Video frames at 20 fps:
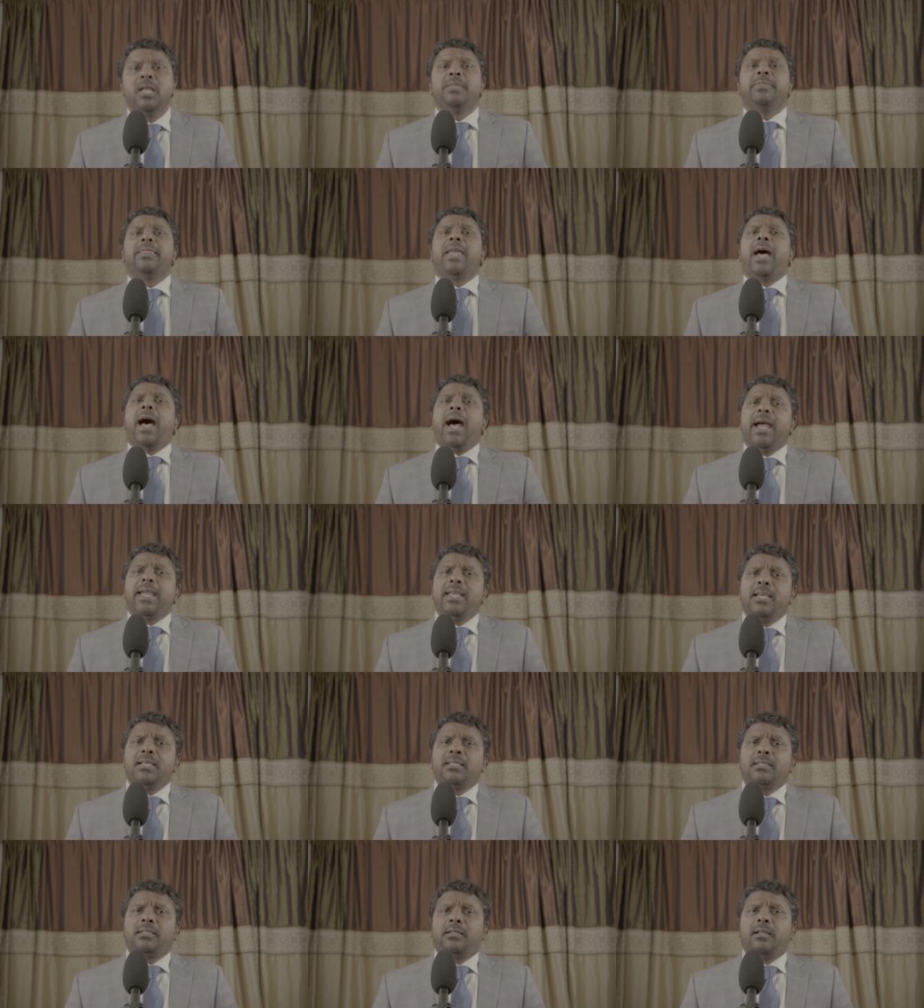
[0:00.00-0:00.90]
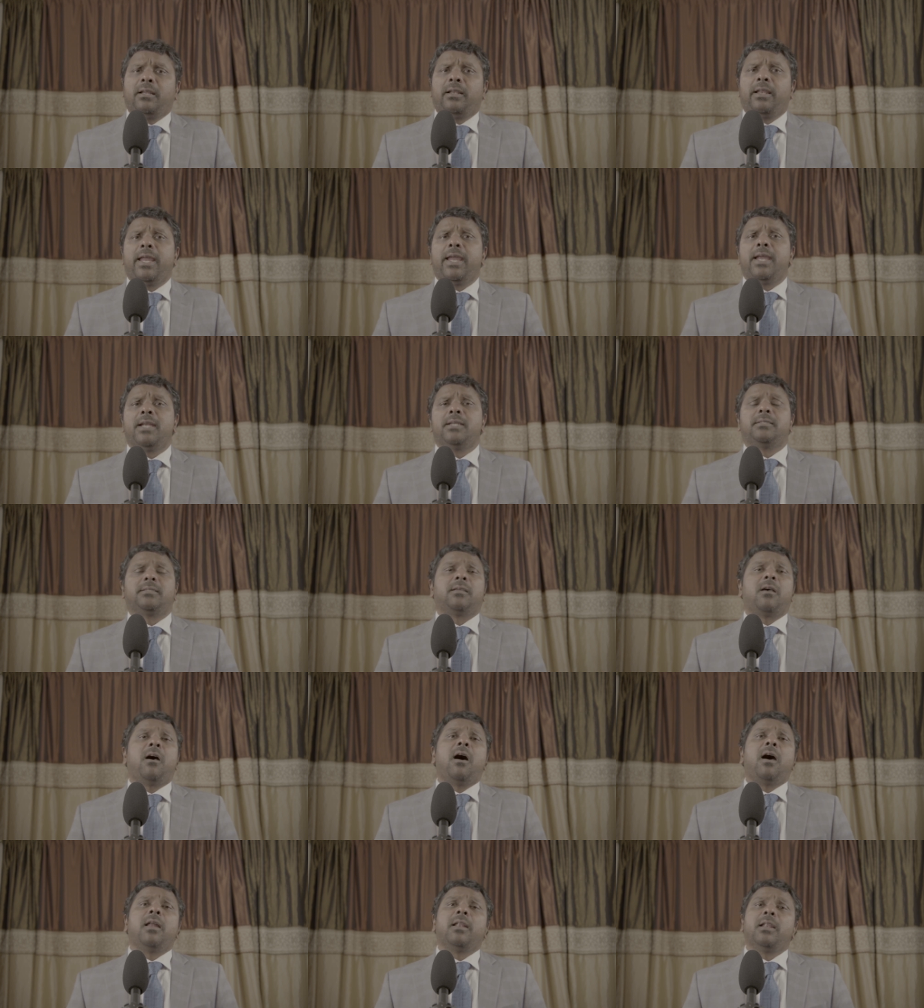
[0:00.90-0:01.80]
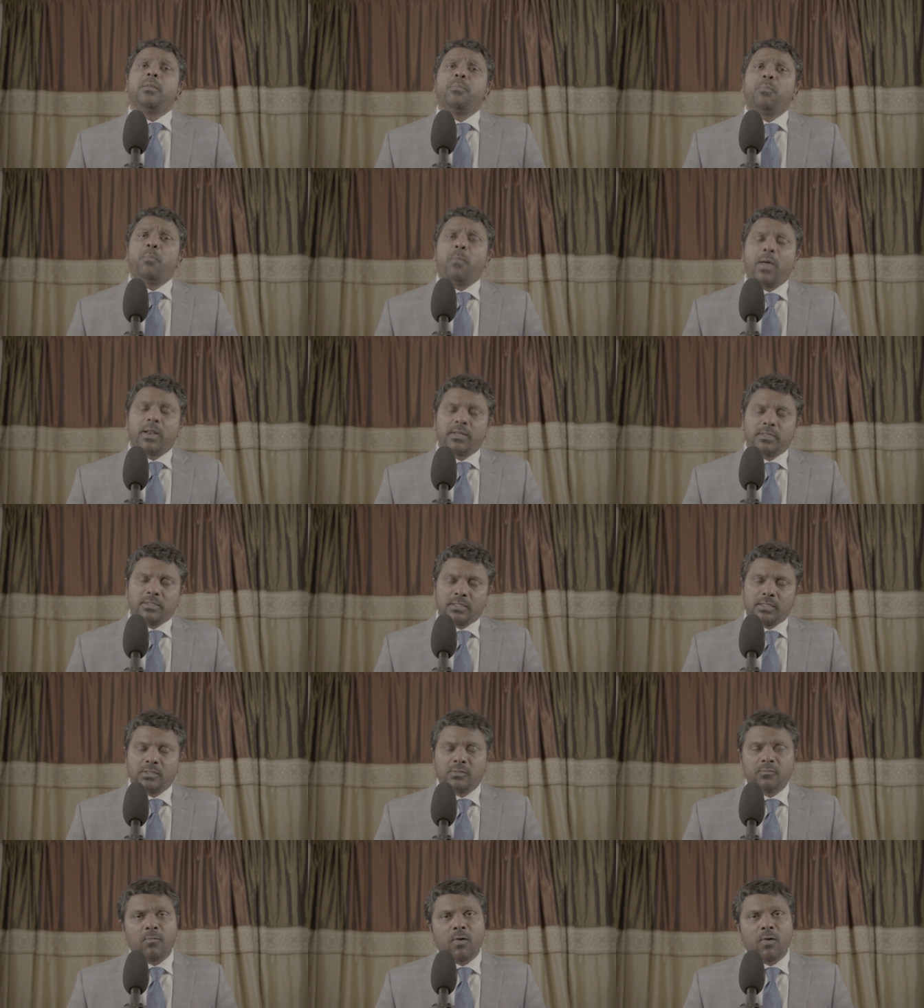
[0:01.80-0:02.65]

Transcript: The highest rates are in persons